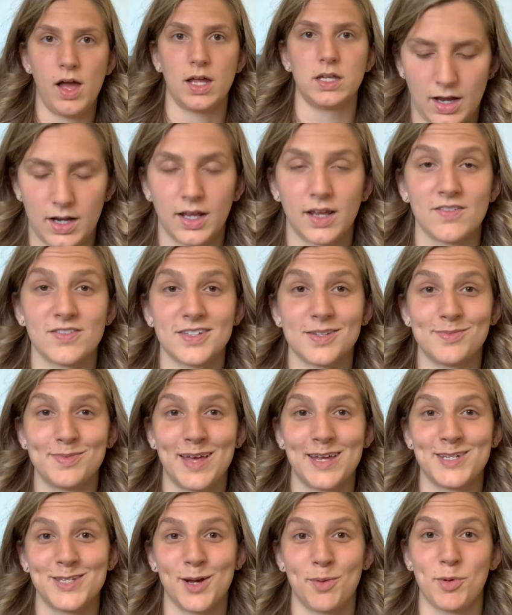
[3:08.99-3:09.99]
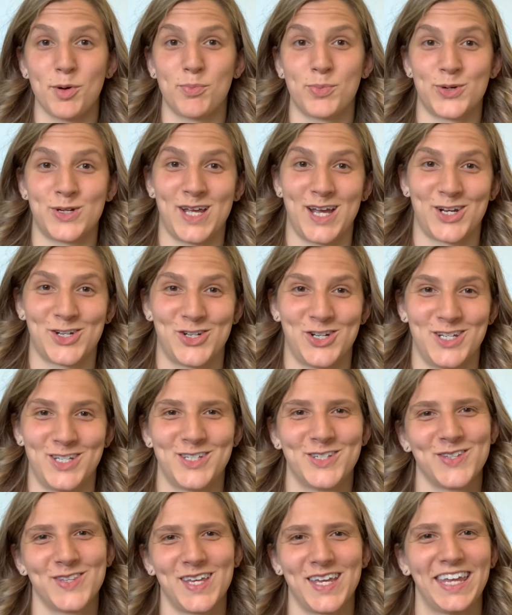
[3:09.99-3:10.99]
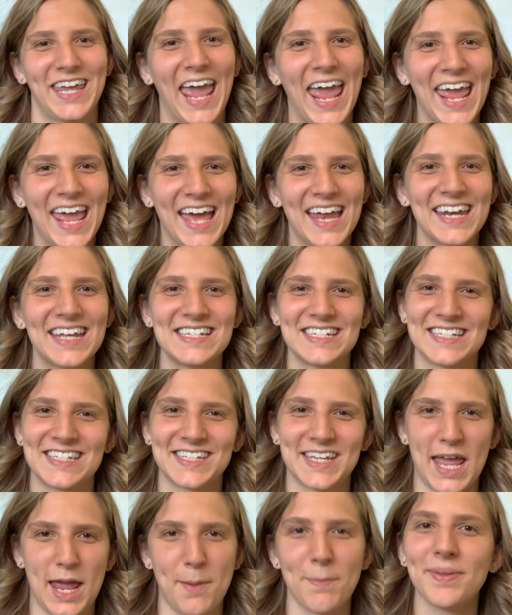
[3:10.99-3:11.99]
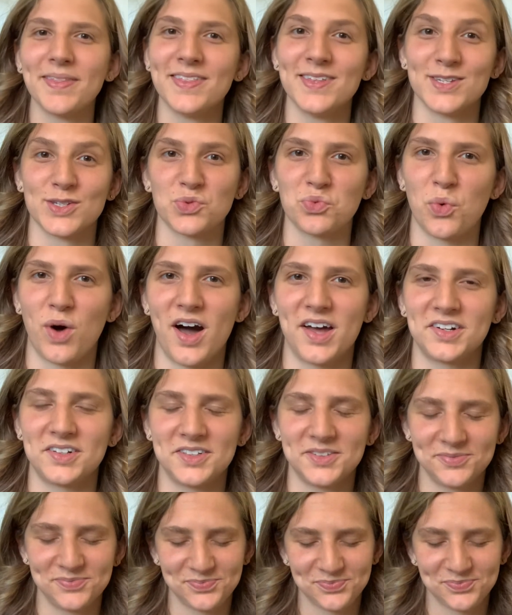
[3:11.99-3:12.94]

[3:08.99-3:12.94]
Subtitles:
It kind of gives them that double protection so they can't escape the swaddle.